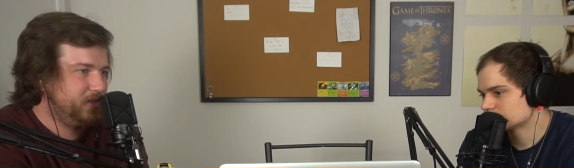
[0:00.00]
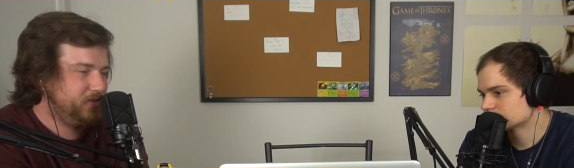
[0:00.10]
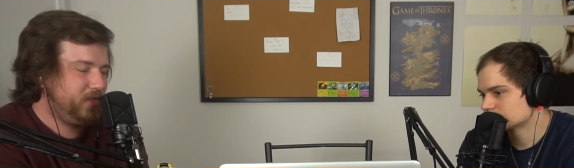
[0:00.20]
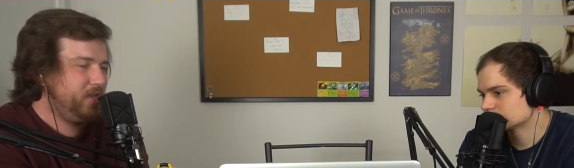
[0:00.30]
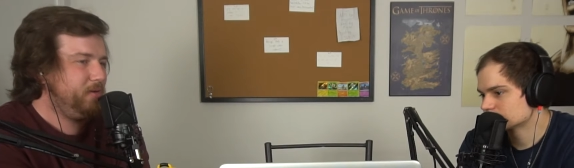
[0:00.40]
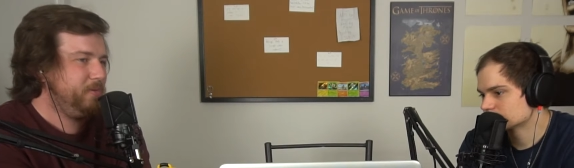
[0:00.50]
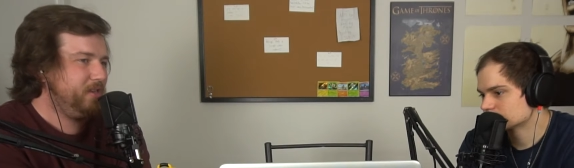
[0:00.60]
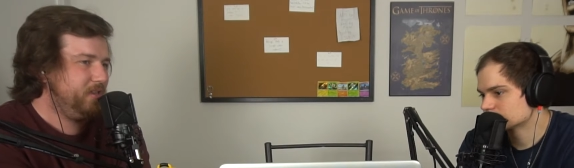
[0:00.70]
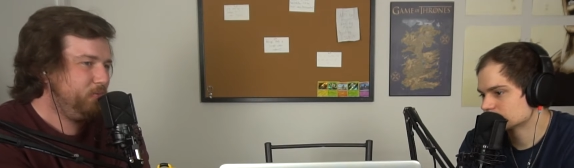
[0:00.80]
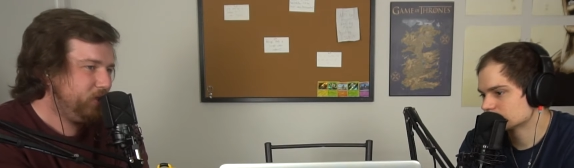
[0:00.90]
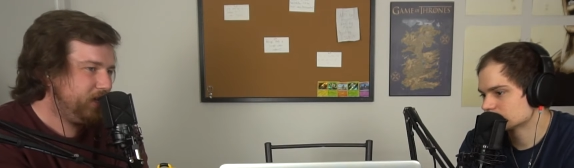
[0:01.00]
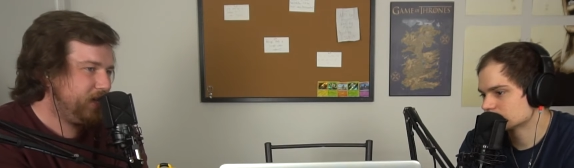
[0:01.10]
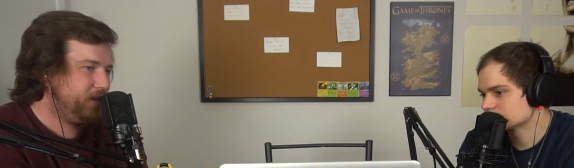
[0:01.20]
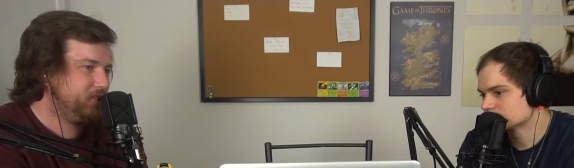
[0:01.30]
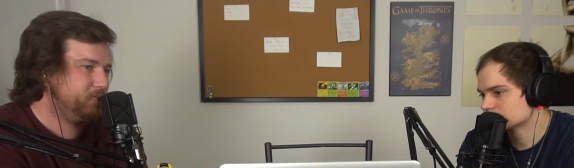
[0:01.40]
Speaker 1: So I mean, it really
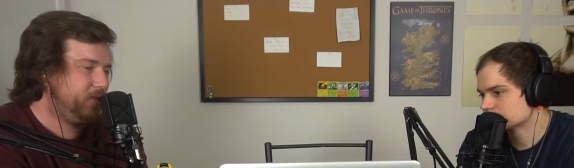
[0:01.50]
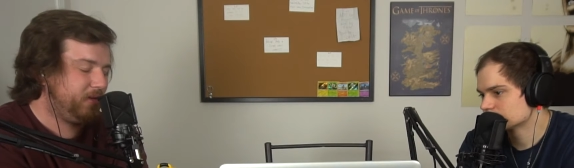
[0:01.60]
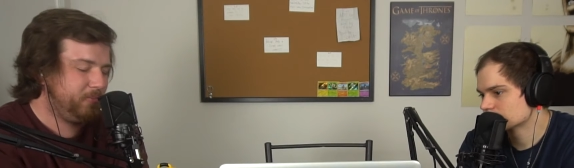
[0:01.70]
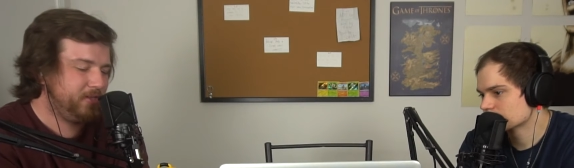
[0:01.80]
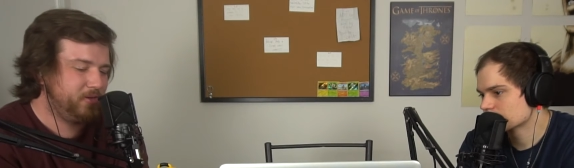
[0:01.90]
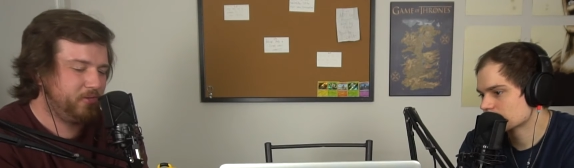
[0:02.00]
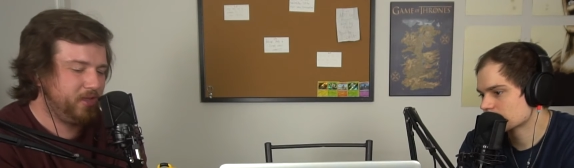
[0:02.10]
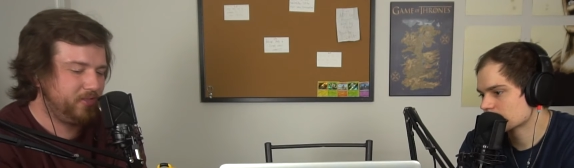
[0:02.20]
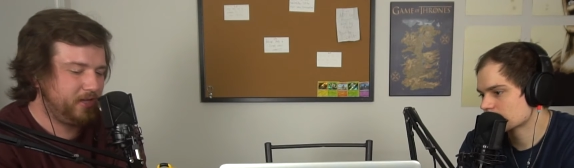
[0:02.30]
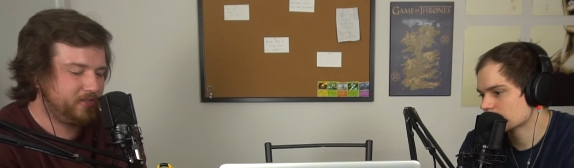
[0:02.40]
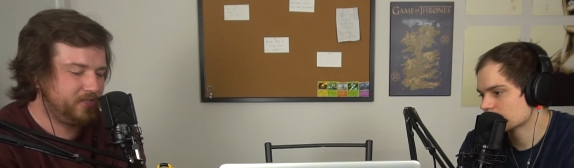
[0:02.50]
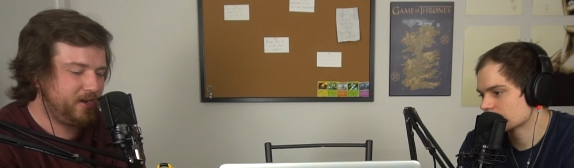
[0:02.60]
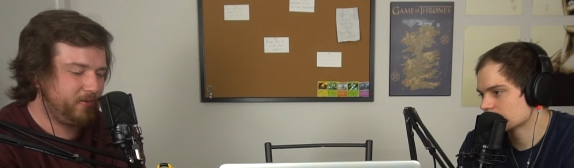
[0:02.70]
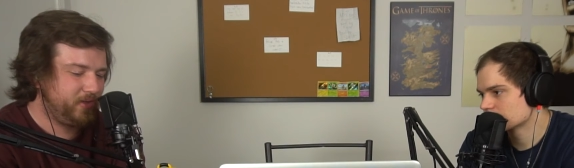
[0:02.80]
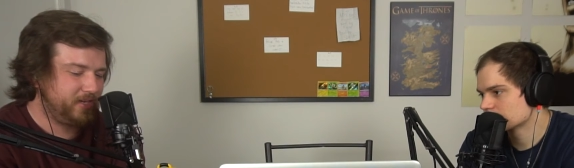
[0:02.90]
kind of just like makes you think that
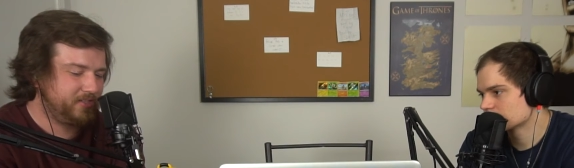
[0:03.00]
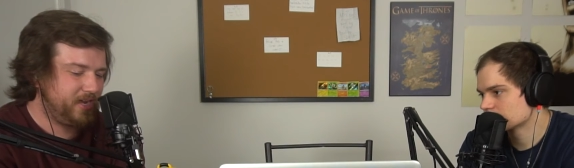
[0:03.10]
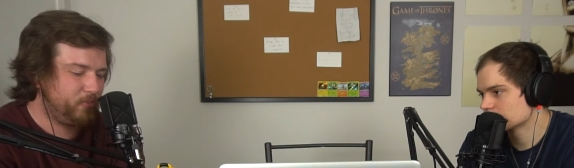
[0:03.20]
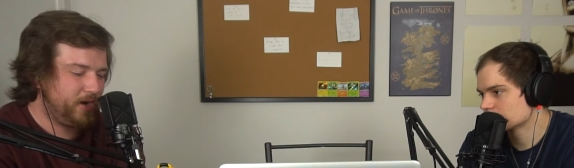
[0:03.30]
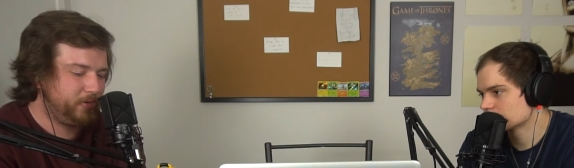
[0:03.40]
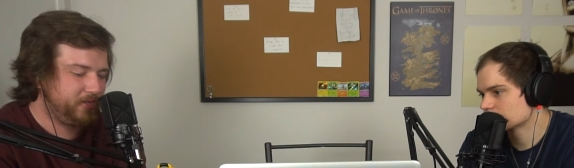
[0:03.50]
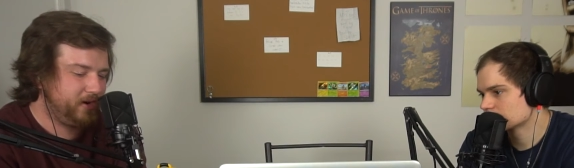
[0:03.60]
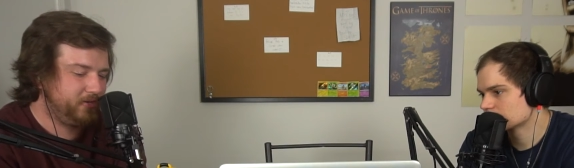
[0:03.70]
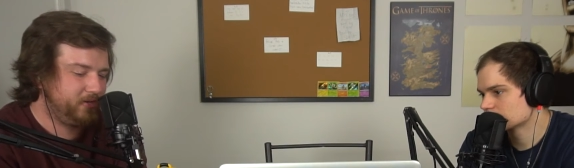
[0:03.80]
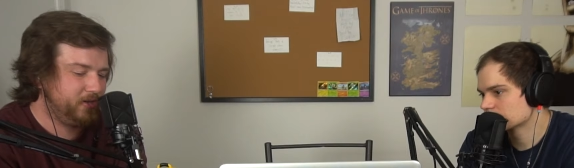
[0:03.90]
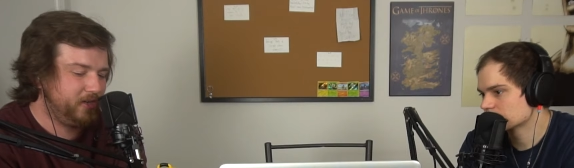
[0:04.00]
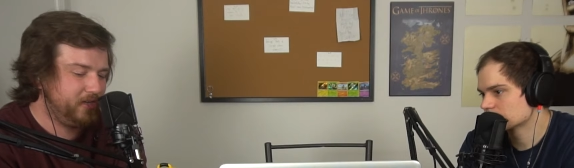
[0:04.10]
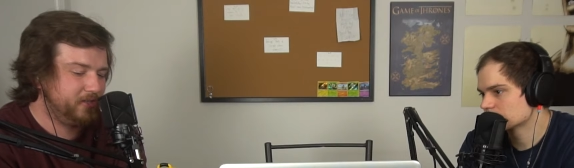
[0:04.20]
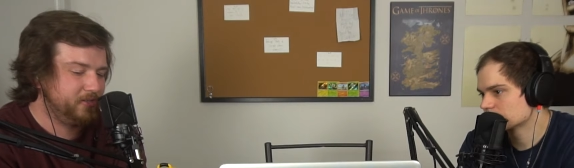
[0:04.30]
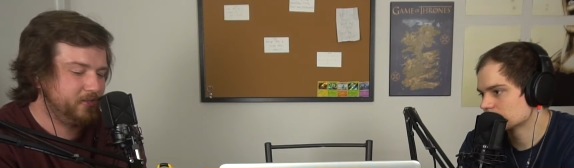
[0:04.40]
Sam, like Sam Rockwell's character
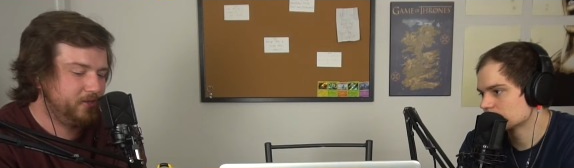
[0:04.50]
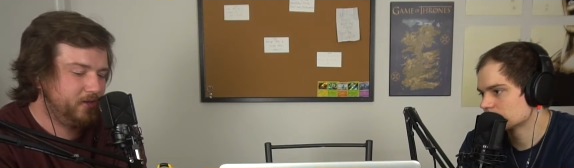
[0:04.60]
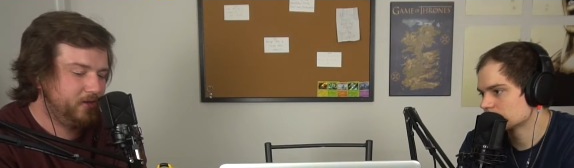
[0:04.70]
is